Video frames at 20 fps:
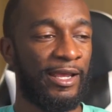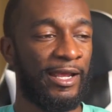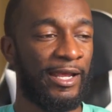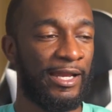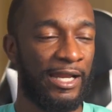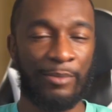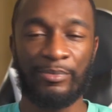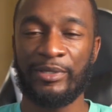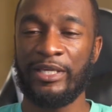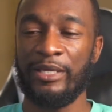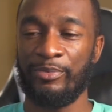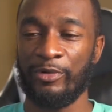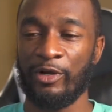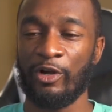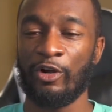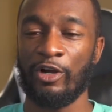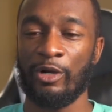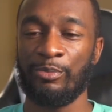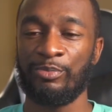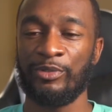and I'm keeping
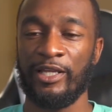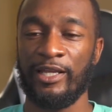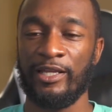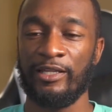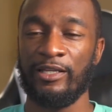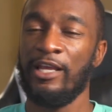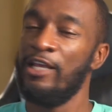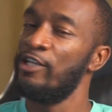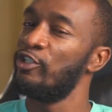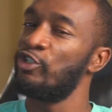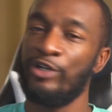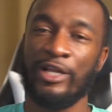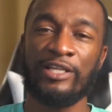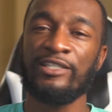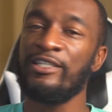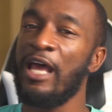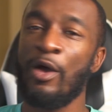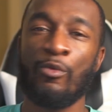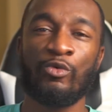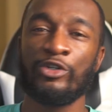her up late. So
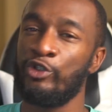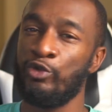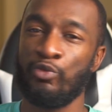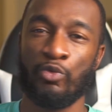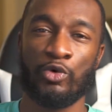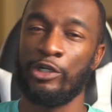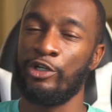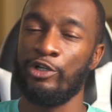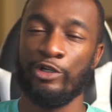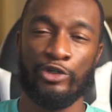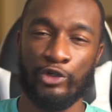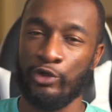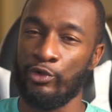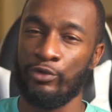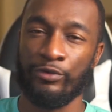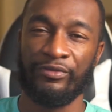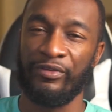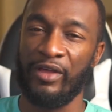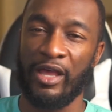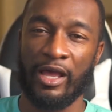that's not what you wanna
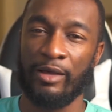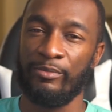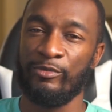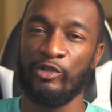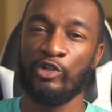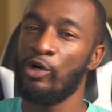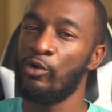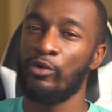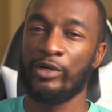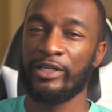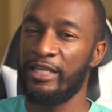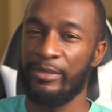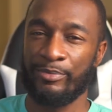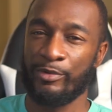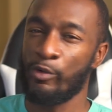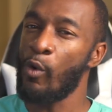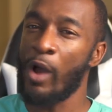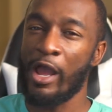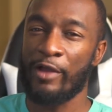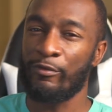do, fam. You don't wanna keep
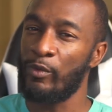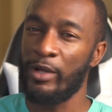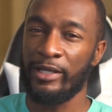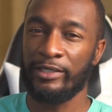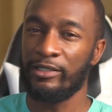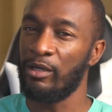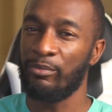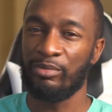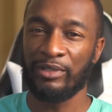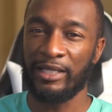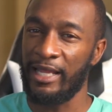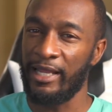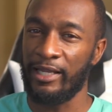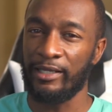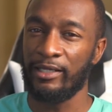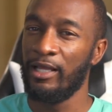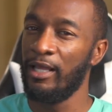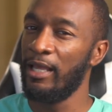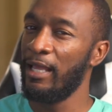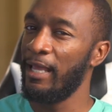your wife waiting up
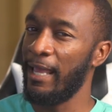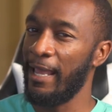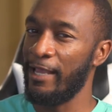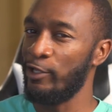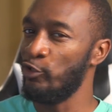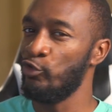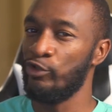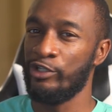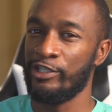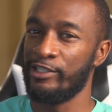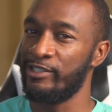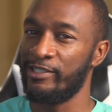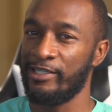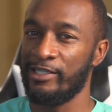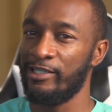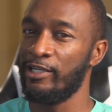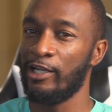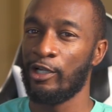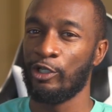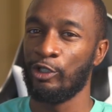late and you just
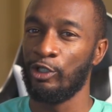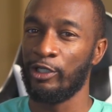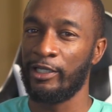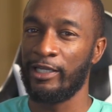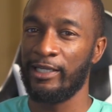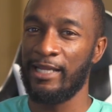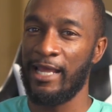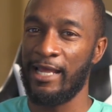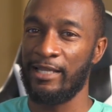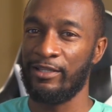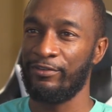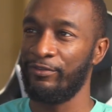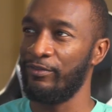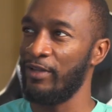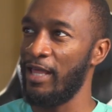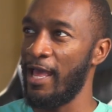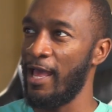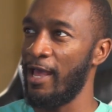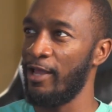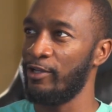sitting there looking at the
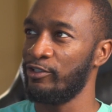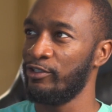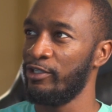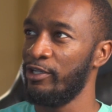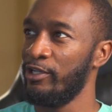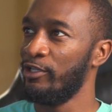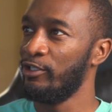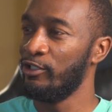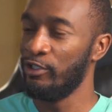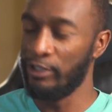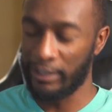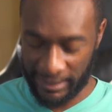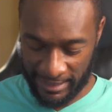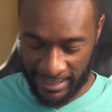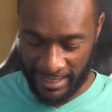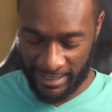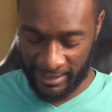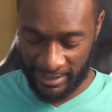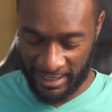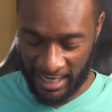flash, looking
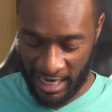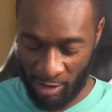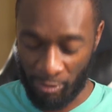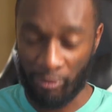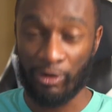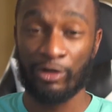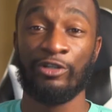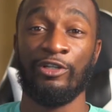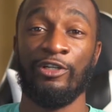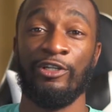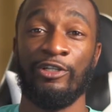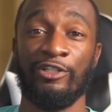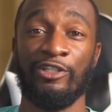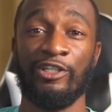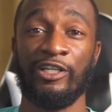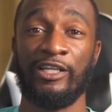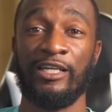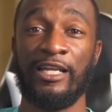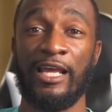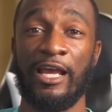at the camera,
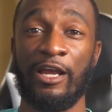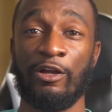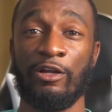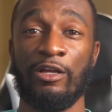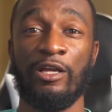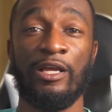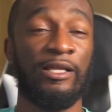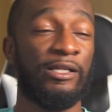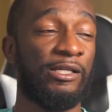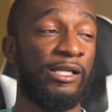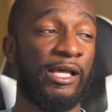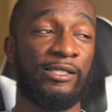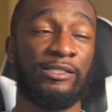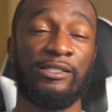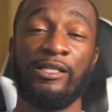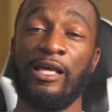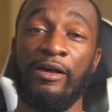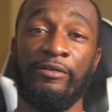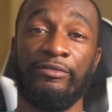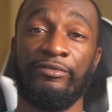looking at her. That's
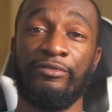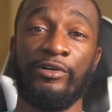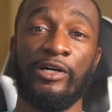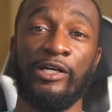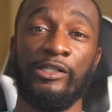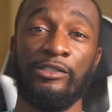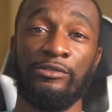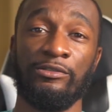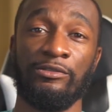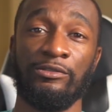not fun.